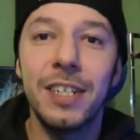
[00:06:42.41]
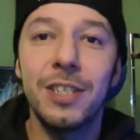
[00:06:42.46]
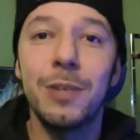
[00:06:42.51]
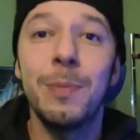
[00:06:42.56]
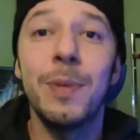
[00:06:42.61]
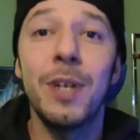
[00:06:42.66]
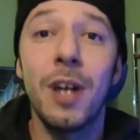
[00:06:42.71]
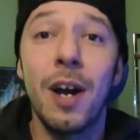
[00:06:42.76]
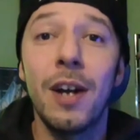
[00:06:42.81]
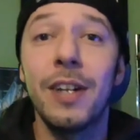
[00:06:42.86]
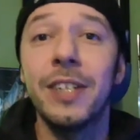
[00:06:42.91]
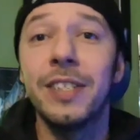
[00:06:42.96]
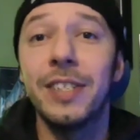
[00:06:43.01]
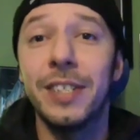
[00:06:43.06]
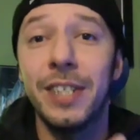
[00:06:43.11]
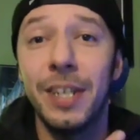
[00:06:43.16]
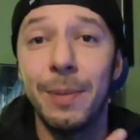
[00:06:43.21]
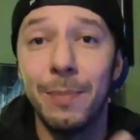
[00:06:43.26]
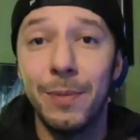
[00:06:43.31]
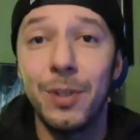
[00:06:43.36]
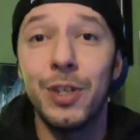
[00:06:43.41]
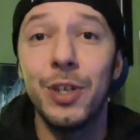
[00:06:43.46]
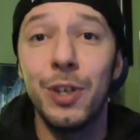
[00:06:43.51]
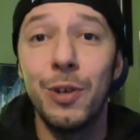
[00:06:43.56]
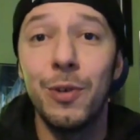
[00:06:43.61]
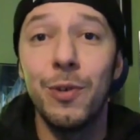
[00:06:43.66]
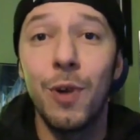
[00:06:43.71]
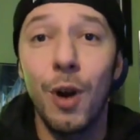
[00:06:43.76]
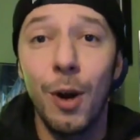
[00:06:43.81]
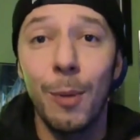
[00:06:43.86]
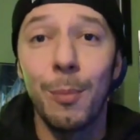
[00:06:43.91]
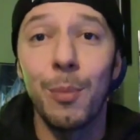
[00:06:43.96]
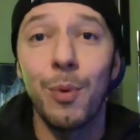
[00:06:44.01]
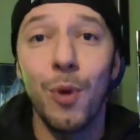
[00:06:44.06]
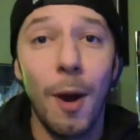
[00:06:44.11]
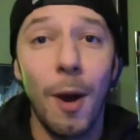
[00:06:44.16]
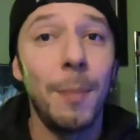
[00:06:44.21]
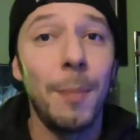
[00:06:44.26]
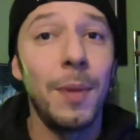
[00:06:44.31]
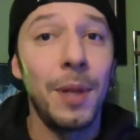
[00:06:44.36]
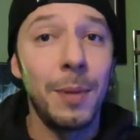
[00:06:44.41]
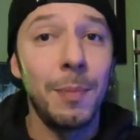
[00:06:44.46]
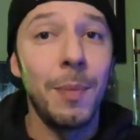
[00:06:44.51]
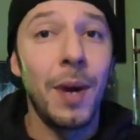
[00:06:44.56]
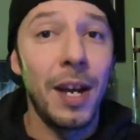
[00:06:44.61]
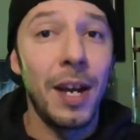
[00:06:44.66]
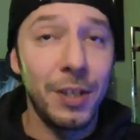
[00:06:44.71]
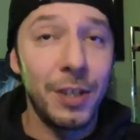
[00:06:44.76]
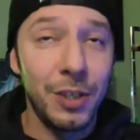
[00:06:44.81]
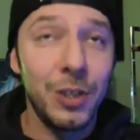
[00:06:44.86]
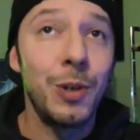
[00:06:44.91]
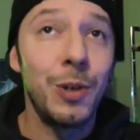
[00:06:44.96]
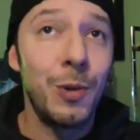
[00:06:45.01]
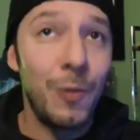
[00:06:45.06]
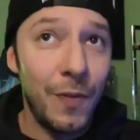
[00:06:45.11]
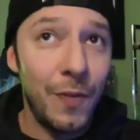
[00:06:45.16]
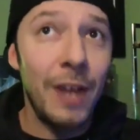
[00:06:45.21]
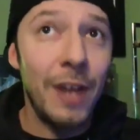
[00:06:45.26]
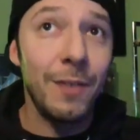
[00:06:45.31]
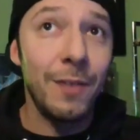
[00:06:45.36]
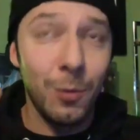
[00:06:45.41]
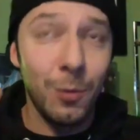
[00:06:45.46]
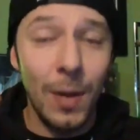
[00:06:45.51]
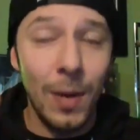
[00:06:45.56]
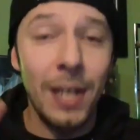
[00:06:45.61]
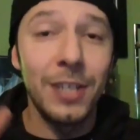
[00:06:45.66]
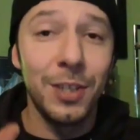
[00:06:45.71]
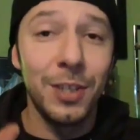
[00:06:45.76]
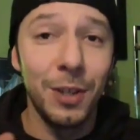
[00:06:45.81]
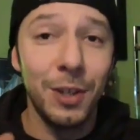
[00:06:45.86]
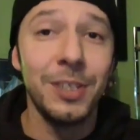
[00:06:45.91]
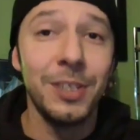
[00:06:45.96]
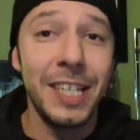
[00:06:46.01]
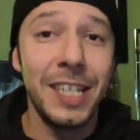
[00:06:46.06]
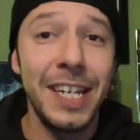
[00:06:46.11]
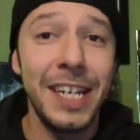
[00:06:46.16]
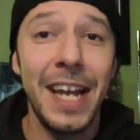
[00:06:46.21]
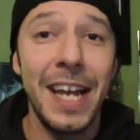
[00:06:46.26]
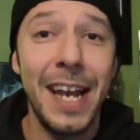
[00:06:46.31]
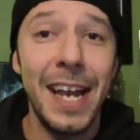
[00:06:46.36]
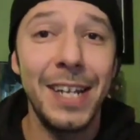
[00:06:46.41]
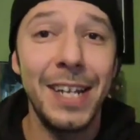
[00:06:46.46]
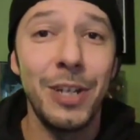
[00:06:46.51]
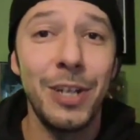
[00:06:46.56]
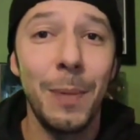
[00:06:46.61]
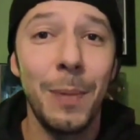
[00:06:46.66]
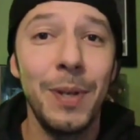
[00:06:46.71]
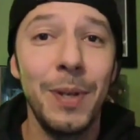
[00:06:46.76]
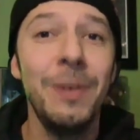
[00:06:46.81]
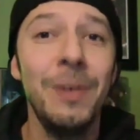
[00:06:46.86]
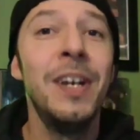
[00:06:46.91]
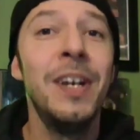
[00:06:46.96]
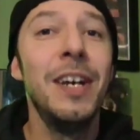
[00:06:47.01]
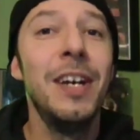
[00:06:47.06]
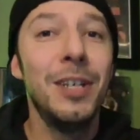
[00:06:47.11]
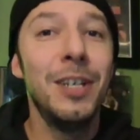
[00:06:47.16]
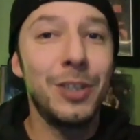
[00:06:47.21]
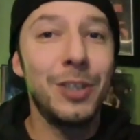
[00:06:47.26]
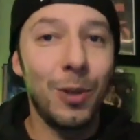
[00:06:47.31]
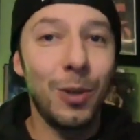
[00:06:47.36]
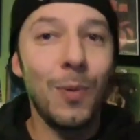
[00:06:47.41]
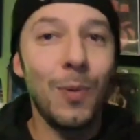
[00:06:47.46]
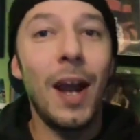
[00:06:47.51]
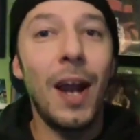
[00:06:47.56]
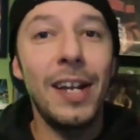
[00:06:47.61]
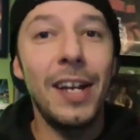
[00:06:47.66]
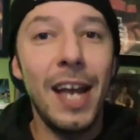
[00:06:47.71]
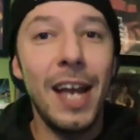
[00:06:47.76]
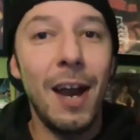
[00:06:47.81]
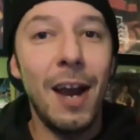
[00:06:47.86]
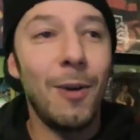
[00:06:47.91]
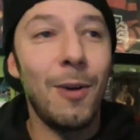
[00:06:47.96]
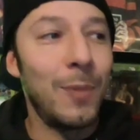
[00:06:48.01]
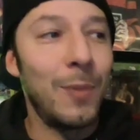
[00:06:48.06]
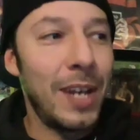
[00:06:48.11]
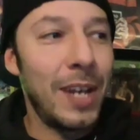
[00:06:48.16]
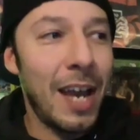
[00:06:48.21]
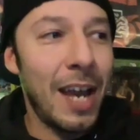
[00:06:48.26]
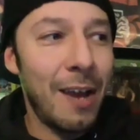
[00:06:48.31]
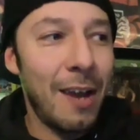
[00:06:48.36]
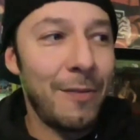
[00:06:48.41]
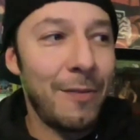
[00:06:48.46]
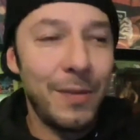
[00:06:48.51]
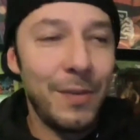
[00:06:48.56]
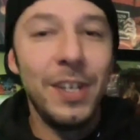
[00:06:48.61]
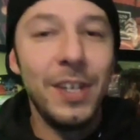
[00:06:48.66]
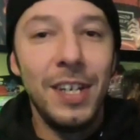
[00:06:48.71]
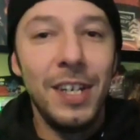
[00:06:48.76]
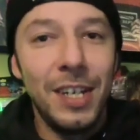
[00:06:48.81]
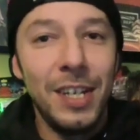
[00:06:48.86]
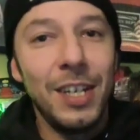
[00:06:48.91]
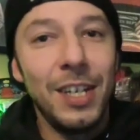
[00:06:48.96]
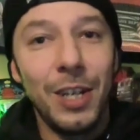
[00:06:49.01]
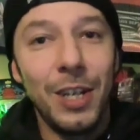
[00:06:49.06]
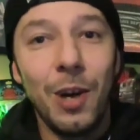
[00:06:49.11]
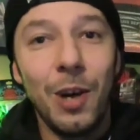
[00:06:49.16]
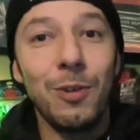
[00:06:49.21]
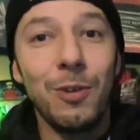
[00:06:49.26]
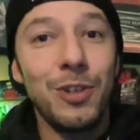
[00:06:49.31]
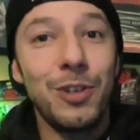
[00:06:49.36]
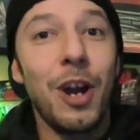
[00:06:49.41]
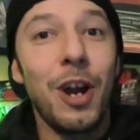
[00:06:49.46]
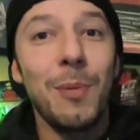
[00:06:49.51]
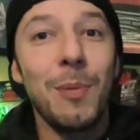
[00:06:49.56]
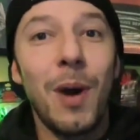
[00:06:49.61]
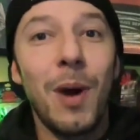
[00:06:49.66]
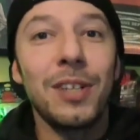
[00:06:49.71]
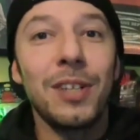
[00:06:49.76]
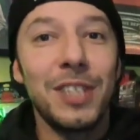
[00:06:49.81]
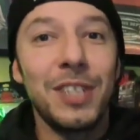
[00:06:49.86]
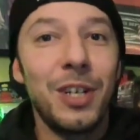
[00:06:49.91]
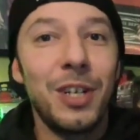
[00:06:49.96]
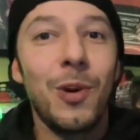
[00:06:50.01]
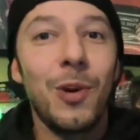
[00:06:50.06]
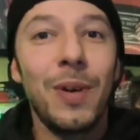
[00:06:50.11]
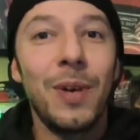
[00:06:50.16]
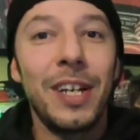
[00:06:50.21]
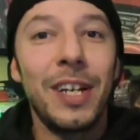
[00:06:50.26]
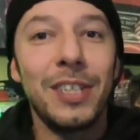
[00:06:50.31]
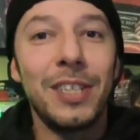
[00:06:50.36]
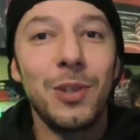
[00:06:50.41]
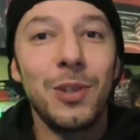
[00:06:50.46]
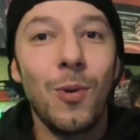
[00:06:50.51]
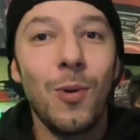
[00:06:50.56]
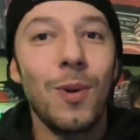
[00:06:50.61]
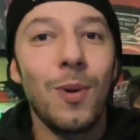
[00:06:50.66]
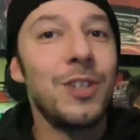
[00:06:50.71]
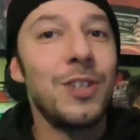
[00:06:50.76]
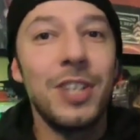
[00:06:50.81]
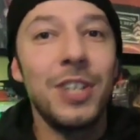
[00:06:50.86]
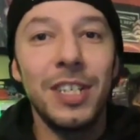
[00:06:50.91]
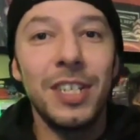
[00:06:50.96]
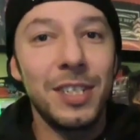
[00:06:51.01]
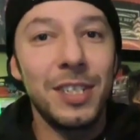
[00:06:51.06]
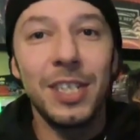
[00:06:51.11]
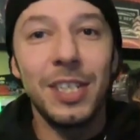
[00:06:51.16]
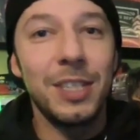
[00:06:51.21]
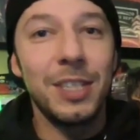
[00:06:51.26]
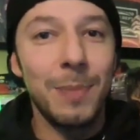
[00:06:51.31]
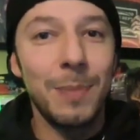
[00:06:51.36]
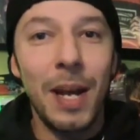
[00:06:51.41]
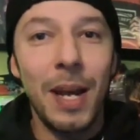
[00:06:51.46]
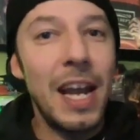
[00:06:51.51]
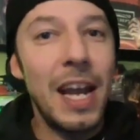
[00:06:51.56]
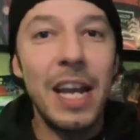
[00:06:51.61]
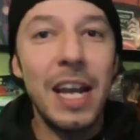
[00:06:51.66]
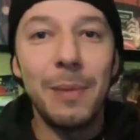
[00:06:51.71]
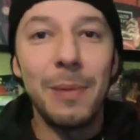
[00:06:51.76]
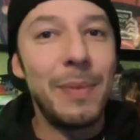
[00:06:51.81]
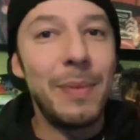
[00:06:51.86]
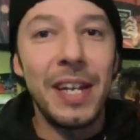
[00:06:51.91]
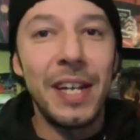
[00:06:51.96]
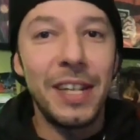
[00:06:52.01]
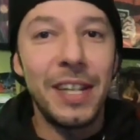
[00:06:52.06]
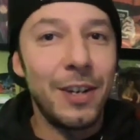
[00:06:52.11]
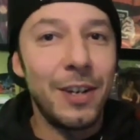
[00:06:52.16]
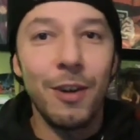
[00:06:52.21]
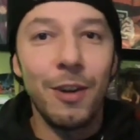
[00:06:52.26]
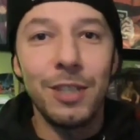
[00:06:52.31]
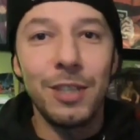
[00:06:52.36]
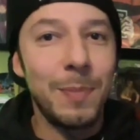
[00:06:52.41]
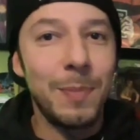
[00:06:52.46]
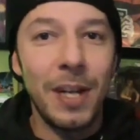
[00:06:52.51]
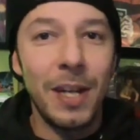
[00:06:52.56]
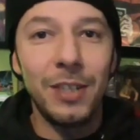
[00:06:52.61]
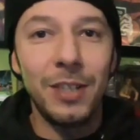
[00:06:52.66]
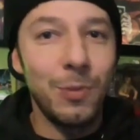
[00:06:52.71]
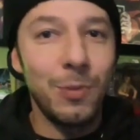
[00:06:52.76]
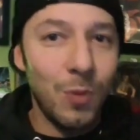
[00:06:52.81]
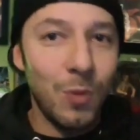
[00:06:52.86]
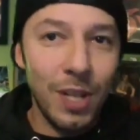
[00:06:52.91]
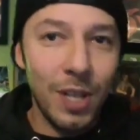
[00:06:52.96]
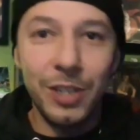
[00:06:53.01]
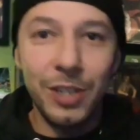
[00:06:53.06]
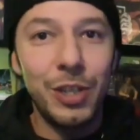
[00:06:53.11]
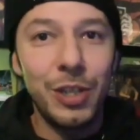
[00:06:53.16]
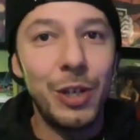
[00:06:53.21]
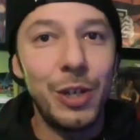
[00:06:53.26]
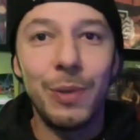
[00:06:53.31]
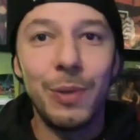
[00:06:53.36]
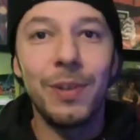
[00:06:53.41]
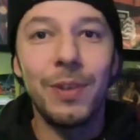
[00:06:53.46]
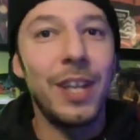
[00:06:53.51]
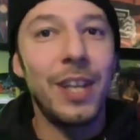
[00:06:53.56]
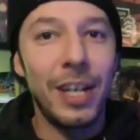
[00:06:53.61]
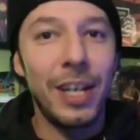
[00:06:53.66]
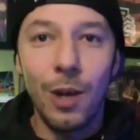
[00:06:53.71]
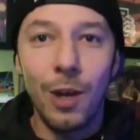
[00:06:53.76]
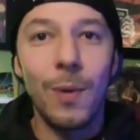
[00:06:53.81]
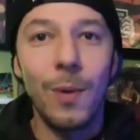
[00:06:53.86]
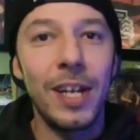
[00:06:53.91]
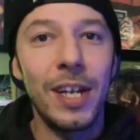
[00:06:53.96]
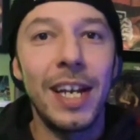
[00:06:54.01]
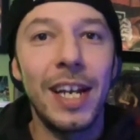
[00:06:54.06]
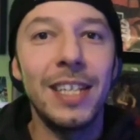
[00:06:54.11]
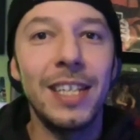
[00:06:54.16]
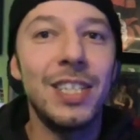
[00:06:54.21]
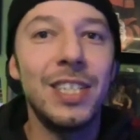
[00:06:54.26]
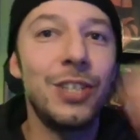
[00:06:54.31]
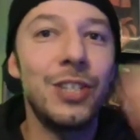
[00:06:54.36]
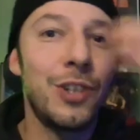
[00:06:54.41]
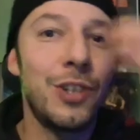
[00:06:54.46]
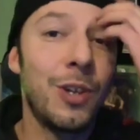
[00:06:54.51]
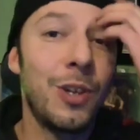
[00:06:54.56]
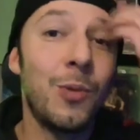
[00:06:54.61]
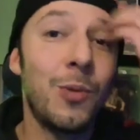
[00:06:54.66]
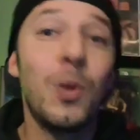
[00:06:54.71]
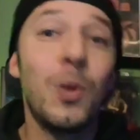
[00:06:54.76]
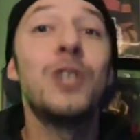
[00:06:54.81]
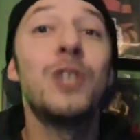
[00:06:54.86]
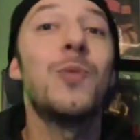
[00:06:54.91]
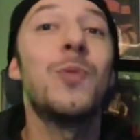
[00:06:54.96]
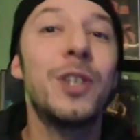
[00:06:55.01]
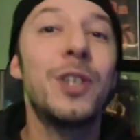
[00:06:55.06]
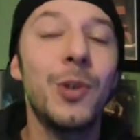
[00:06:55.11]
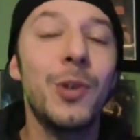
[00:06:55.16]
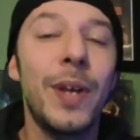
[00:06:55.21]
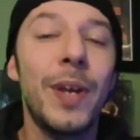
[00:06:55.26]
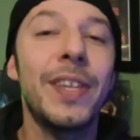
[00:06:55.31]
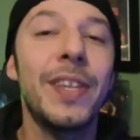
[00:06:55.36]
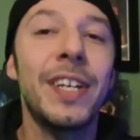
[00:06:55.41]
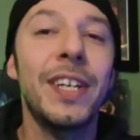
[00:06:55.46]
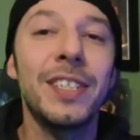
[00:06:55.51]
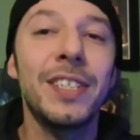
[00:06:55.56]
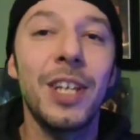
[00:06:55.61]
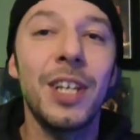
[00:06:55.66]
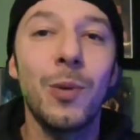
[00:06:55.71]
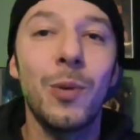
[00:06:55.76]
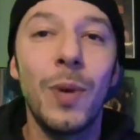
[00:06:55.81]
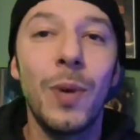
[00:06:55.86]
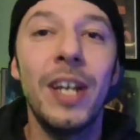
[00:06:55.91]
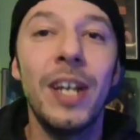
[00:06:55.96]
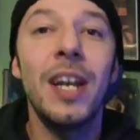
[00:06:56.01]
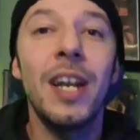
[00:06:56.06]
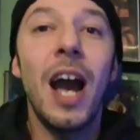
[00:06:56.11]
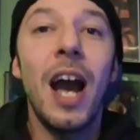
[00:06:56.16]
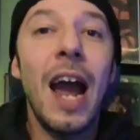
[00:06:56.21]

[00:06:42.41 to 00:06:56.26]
To be honest, them two are probably my two favorite wrestlers in AEW. So right now we have, you know, Jon Moxley going against Orange, and it's it's my A and B. You know, it's my t- one and two, like going against each other. Which one do I think is going to win?